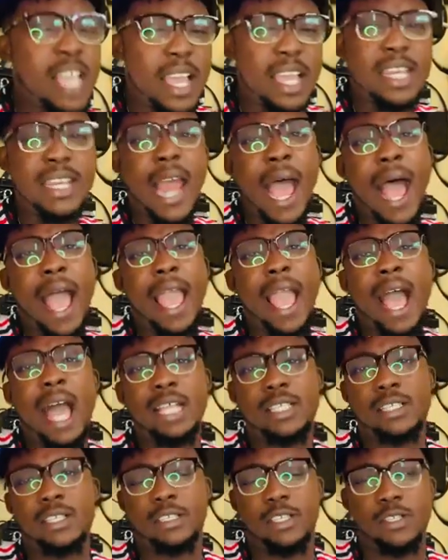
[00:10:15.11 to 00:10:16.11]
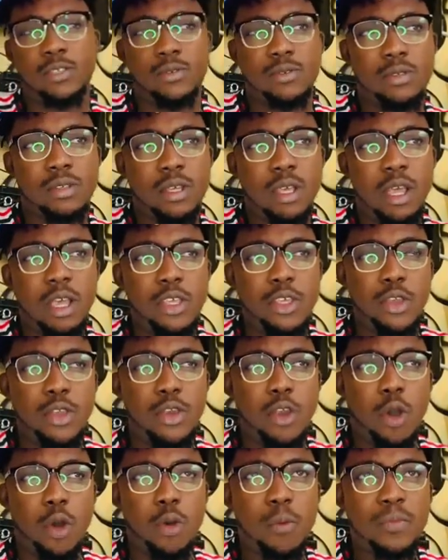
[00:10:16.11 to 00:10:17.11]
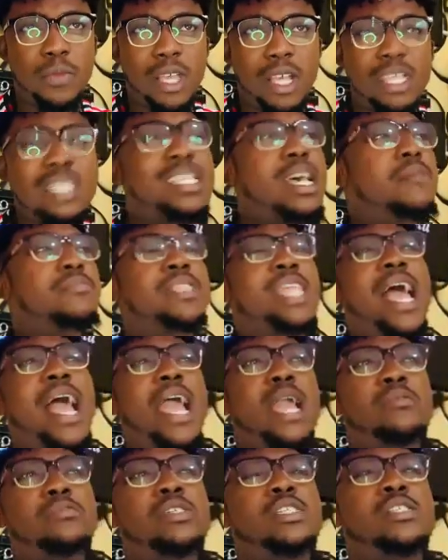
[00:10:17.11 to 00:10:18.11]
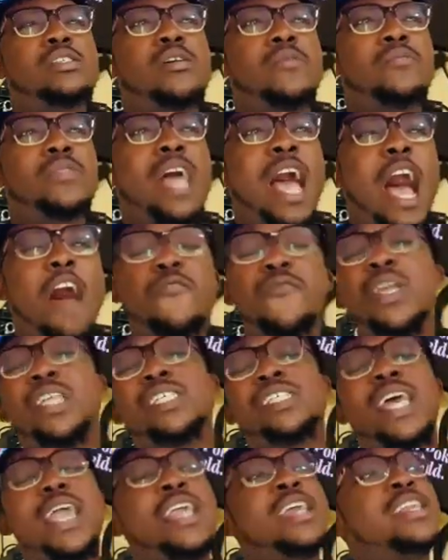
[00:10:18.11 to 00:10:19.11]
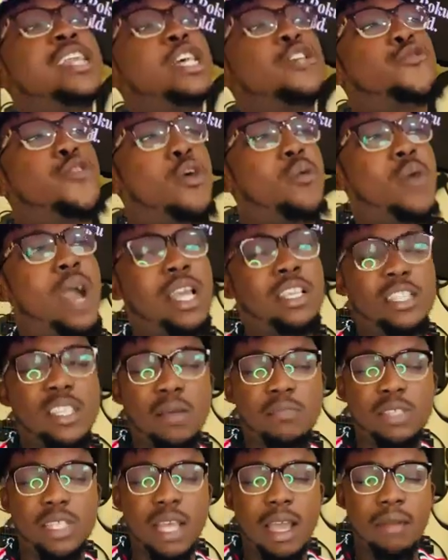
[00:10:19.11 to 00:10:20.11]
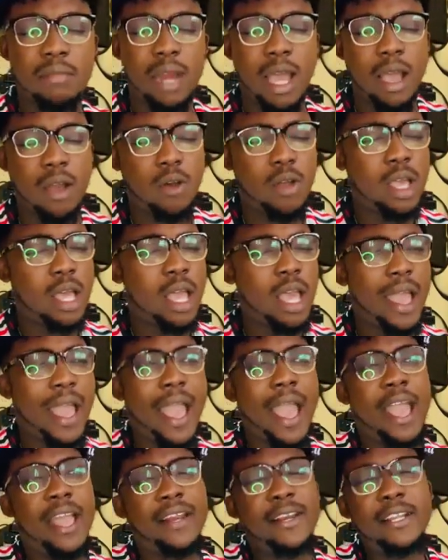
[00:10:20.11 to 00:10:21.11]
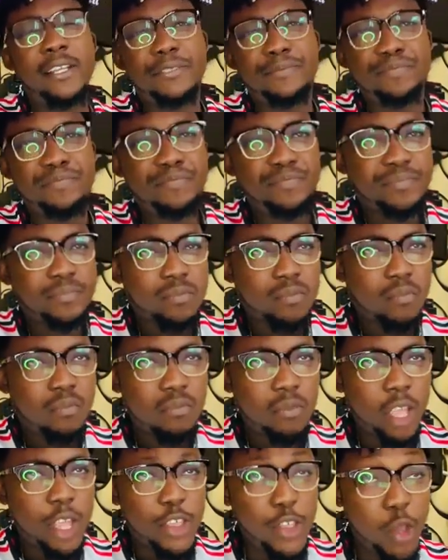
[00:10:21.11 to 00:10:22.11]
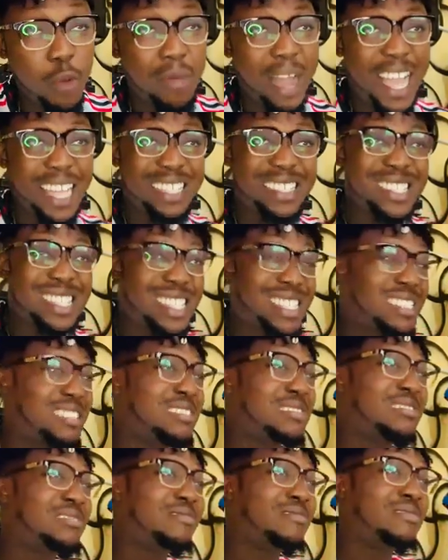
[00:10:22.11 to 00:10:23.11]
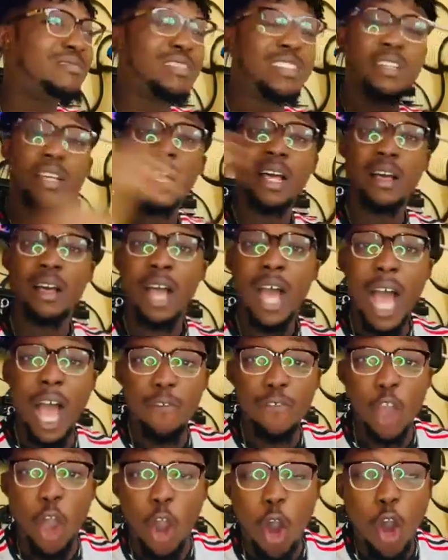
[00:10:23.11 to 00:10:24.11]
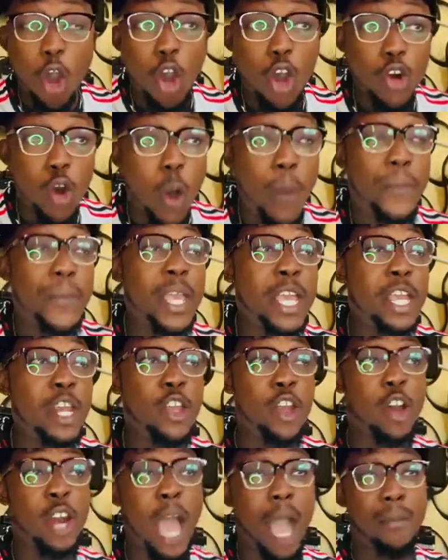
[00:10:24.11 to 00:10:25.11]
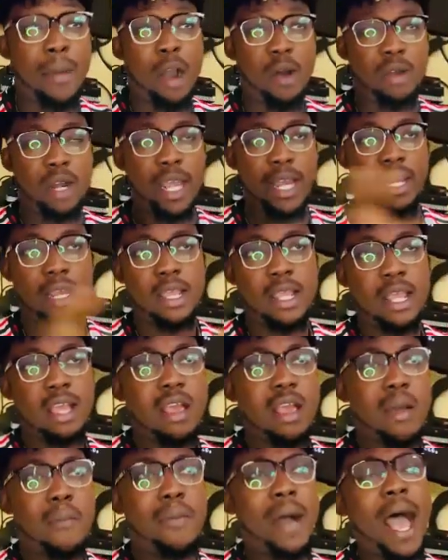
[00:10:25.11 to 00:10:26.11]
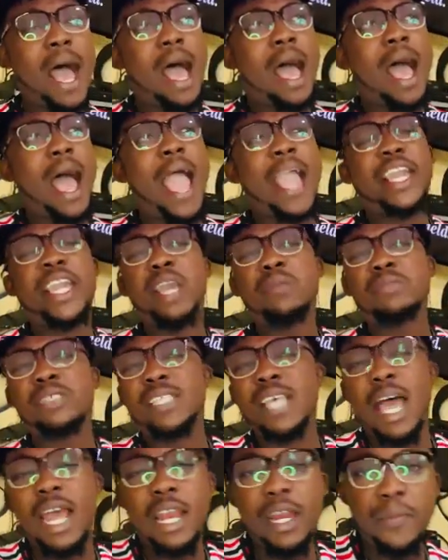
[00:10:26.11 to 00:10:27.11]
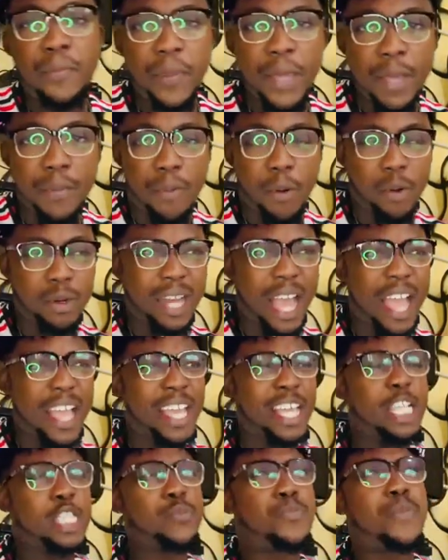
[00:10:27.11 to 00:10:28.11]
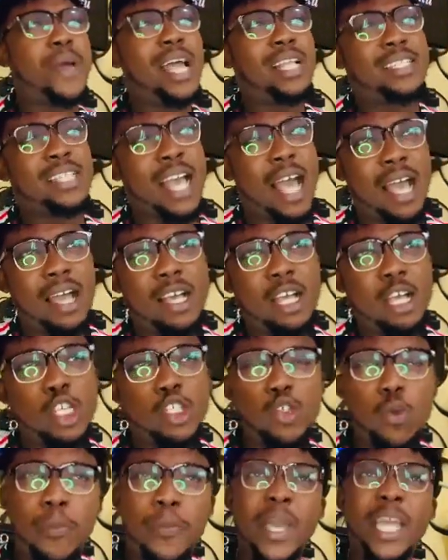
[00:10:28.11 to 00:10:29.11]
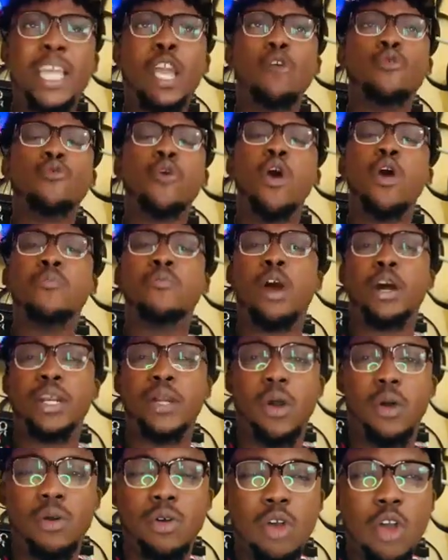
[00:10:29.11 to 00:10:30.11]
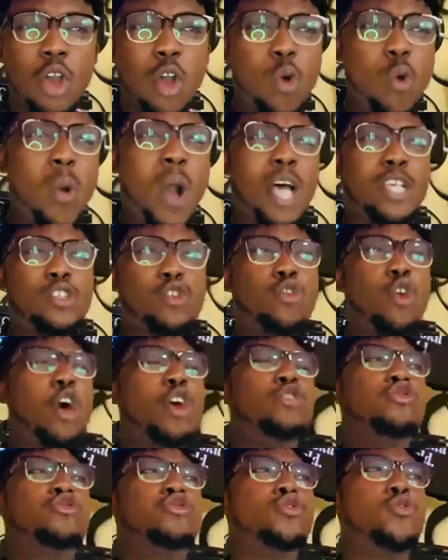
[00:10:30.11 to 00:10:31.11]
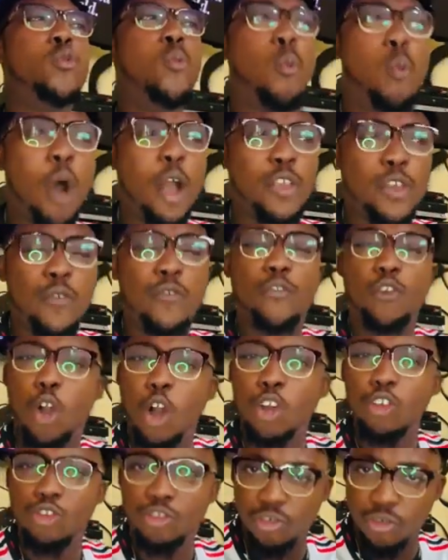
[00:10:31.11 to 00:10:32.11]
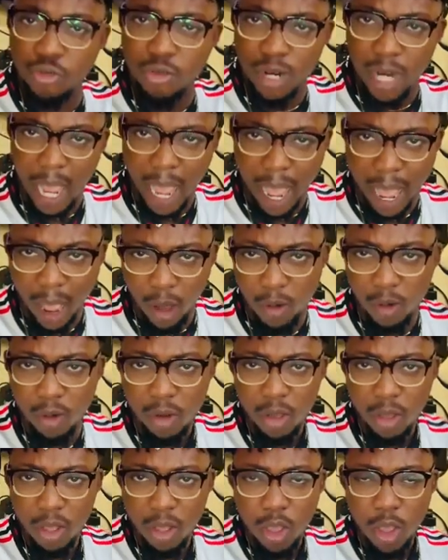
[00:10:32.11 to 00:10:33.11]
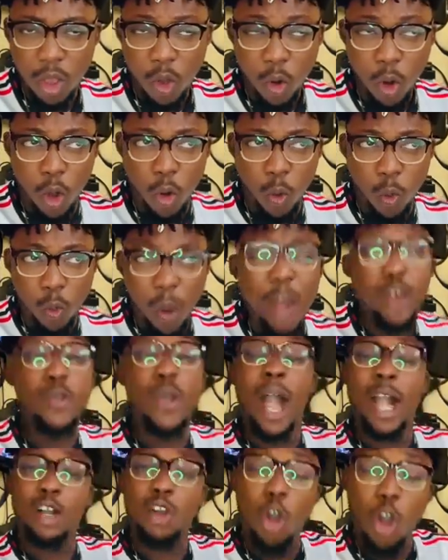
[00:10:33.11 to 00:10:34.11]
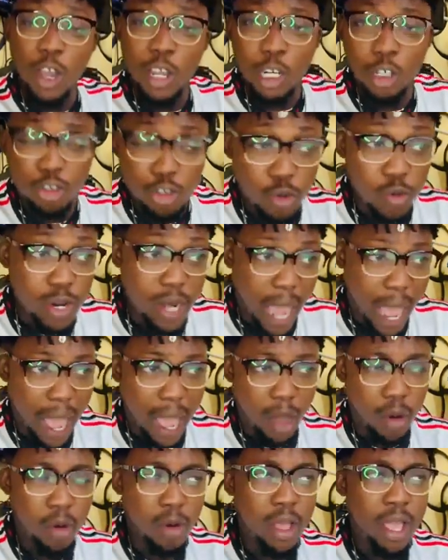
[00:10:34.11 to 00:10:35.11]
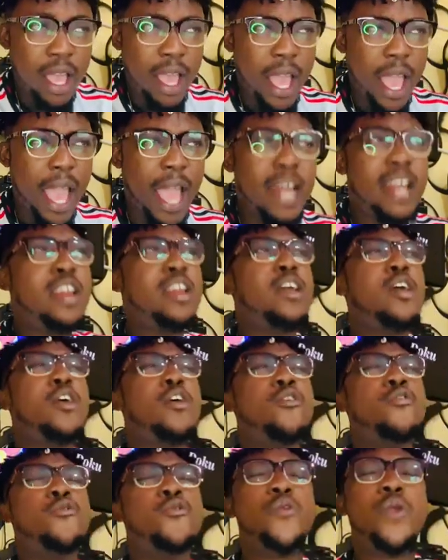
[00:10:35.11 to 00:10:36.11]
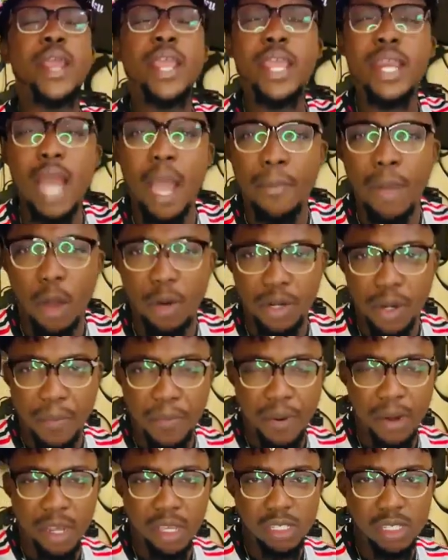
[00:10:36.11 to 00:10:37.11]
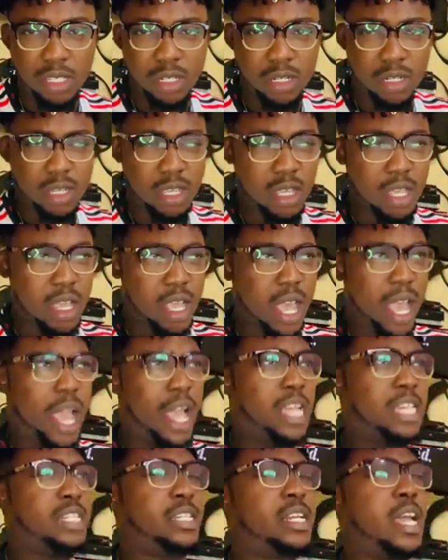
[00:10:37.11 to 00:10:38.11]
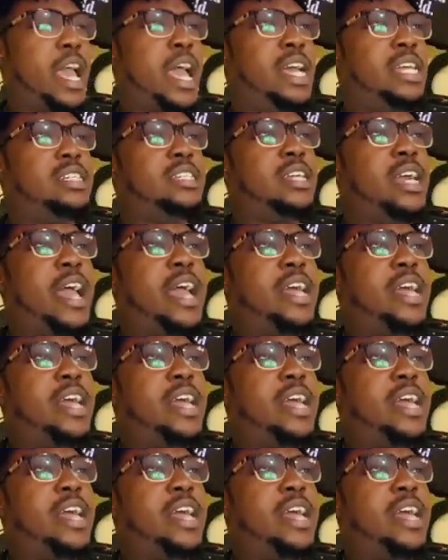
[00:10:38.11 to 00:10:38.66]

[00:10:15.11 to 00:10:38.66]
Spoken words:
say die attitude. You know, sometimes I've been saying this for quite some time now, and you might have your own opinion about it. But I keep telling people that it is better to pick a role model who has gone through what you've gone through now, what you are going through now, and read about the person and